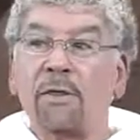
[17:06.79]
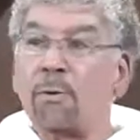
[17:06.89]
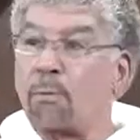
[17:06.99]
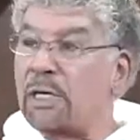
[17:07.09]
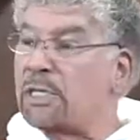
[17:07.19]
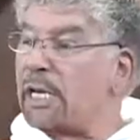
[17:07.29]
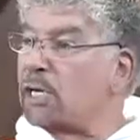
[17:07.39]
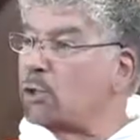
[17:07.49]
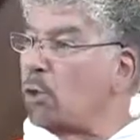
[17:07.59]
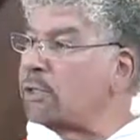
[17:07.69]
The risen,
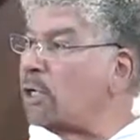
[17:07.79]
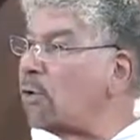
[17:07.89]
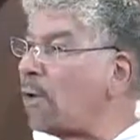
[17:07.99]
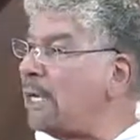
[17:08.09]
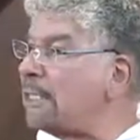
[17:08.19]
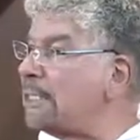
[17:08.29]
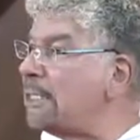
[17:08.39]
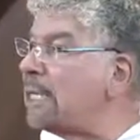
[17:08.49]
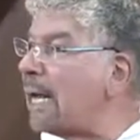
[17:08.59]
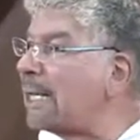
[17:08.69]
exalted Christ
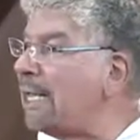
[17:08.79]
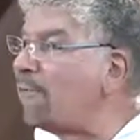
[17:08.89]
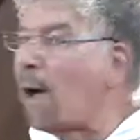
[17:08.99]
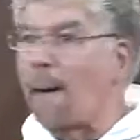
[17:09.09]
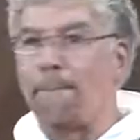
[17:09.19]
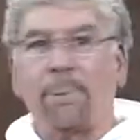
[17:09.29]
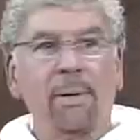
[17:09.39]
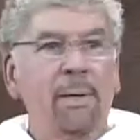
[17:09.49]
did not give up.